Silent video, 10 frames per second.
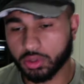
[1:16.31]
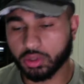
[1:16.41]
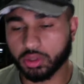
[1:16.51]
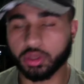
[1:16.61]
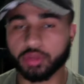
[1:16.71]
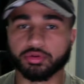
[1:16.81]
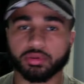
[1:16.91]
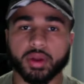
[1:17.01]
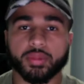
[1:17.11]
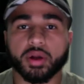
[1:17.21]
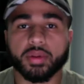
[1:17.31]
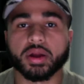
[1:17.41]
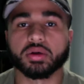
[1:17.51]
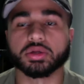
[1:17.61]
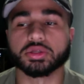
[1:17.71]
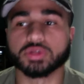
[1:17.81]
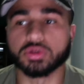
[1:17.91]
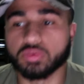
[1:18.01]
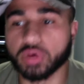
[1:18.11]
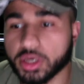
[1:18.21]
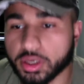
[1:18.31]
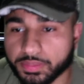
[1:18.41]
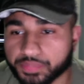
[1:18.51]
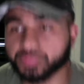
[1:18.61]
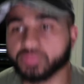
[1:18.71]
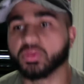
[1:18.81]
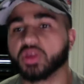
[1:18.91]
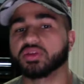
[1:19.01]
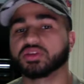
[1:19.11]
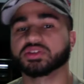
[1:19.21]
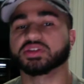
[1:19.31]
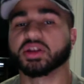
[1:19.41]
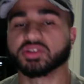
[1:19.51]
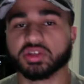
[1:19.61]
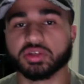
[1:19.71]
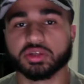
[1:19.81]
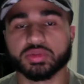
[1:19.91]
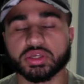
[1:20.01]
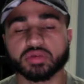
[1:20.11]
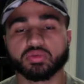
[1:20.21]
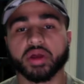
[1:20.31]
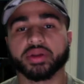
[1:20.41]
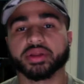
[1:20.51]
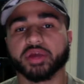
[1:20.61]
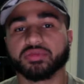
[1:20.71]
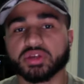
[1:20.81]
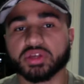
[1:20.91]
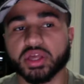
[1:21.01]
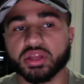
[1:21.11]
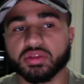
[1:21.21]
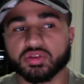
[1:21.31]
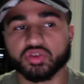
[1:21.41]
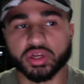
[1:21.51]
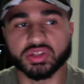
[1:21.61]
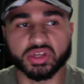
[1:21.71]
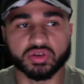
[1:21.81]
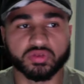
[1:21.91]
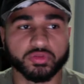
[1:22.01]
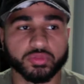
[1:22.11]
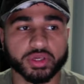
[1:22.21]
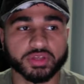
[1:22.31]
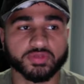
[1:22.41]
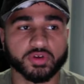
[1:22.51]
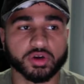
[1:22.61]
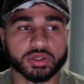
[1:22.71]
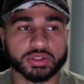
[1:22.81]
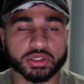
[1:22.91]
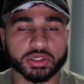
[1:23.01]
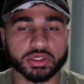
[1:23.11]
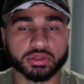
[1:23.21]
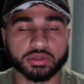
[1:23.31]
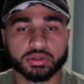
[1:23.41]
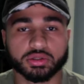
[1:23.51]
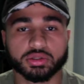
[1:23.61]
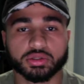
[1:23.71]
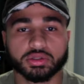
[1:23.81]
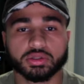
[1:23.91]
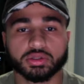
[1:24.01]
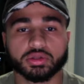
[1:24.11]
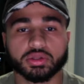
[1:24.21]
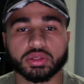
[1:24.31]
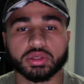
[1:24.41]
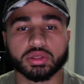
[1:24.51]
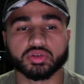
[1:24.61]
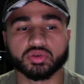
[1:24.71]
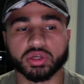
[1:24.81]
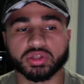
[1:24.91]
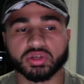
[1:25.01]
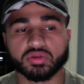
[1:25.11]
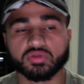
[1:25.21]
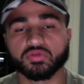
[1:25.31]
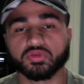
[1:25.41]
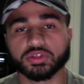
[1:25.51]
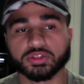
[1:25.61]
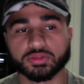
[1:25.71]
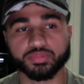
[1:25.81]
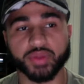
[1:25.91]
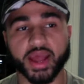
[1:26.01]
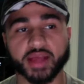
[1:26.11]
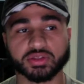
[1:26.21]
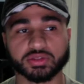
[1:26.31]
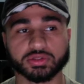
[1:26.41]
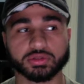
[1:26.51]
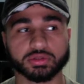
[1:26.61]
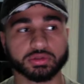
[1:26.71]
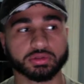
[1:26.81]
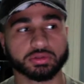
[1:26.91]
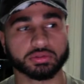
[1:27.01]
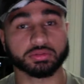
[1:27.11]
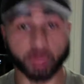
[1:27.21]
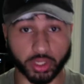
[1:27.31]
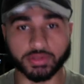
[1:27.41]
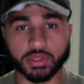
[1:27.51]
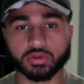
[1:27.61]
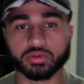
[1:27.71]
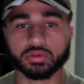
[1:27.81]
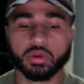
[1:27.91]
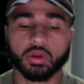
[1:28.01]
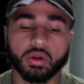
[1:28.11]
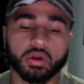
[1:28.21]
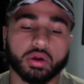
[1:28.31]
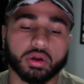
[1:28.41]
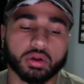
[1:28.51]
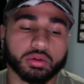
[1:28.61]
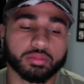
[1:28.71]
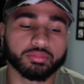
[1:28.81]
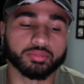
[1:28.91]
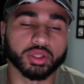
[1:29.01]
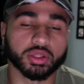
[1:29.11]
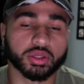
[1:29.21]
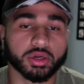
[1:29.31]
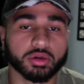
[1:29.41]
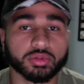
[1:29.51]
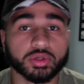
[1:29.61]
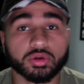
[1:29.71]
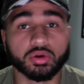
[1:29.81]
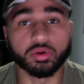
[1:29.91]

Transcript: throw my belt back on. So this is actually going to be rounding out the end of the training cycle for me, as far as the training cycle for this past training cycle. And I'll be going